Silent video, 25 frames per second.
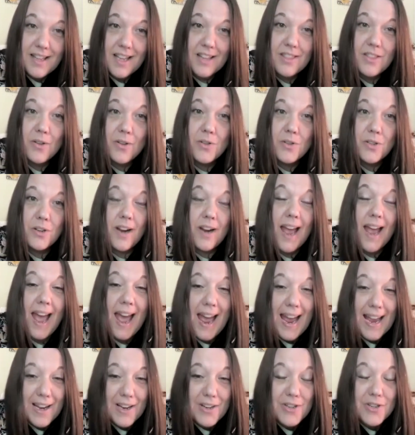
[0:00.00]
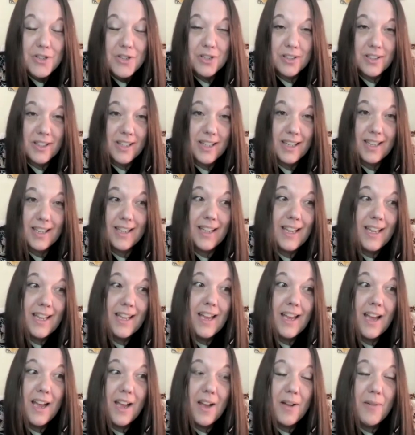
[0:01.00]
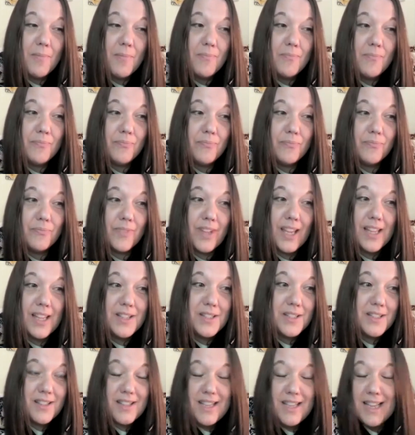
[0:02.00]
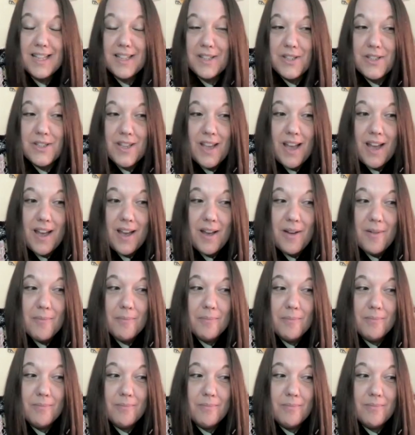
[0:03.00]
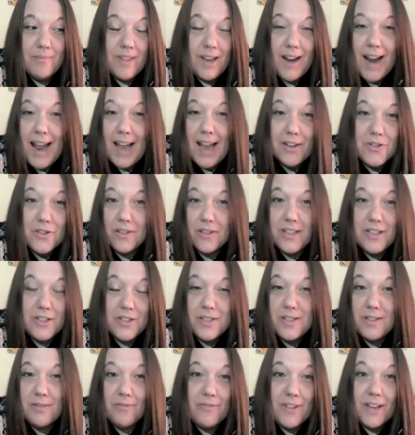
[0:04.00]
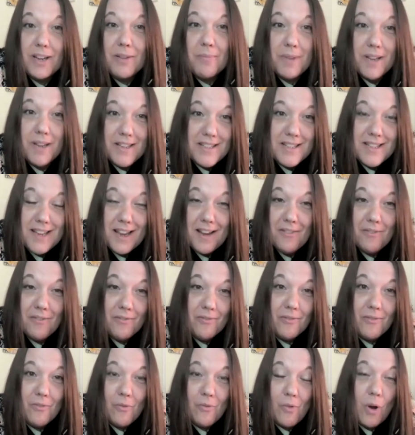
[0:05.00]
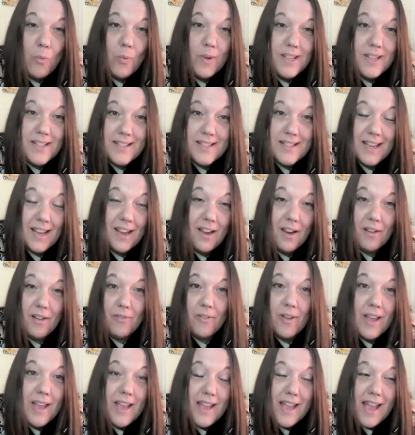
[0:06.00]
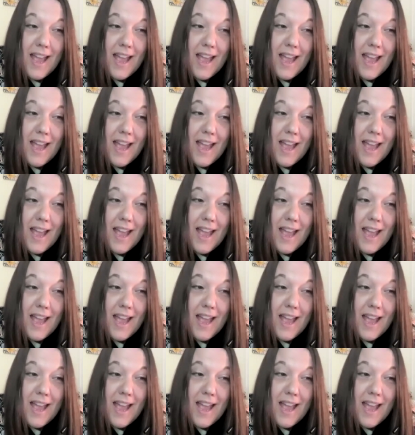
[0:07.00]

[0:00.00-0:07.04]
that those are actually, they're actually just a figment of what we see of,